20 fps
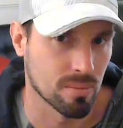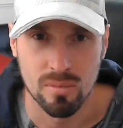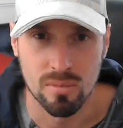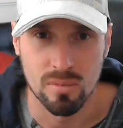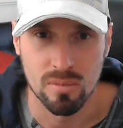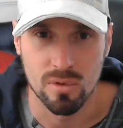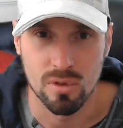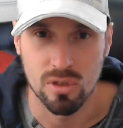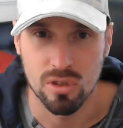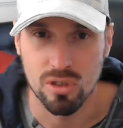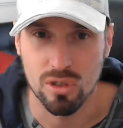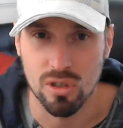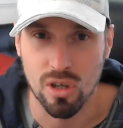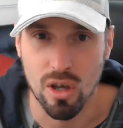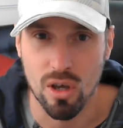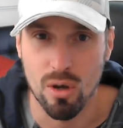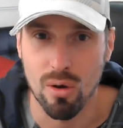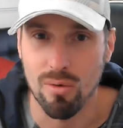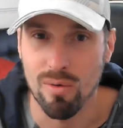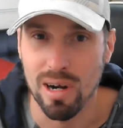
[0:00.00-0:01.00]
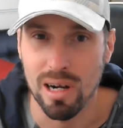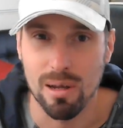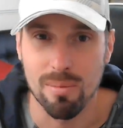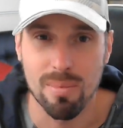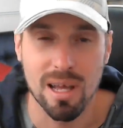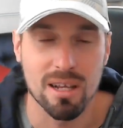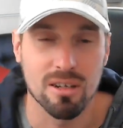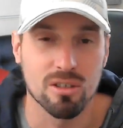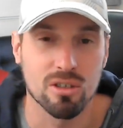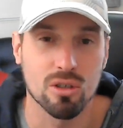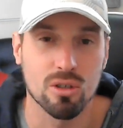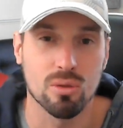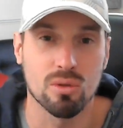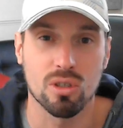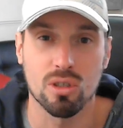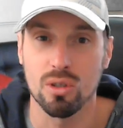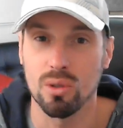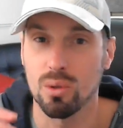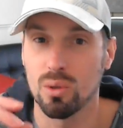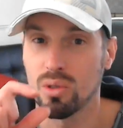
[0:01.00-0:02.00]
So I recommend you
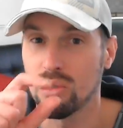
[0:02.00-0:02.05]
to use the